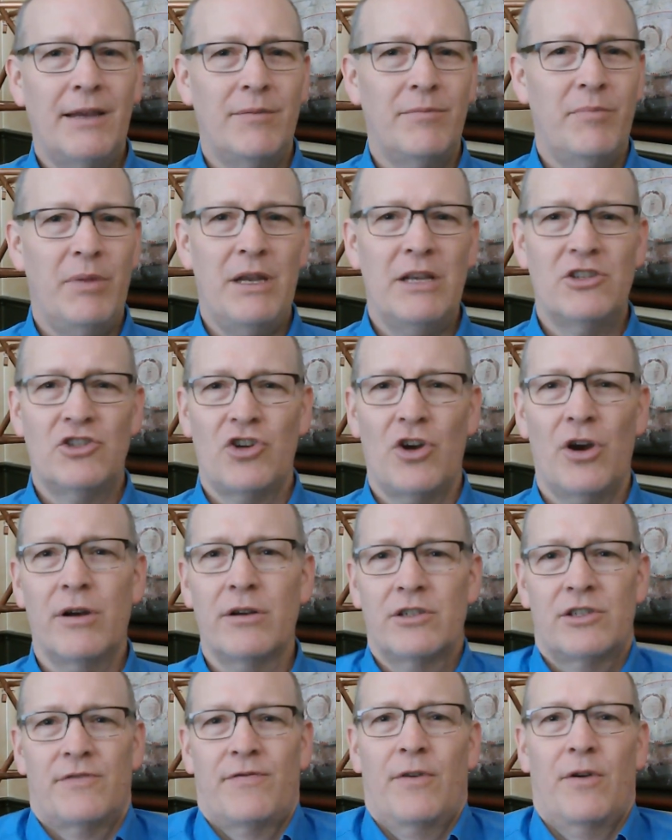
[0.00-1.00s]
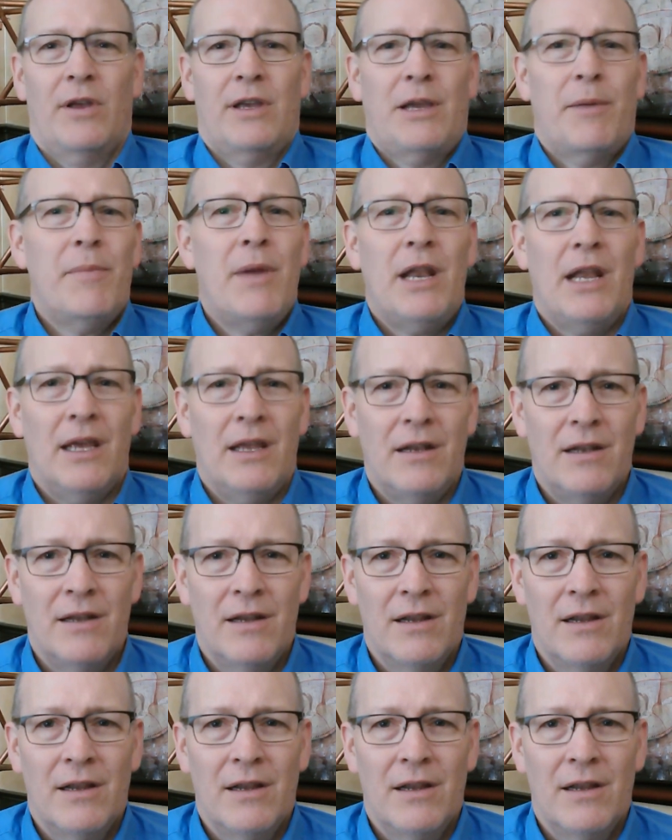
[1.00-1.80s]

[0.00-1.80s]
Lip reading: it being charged for like a minute,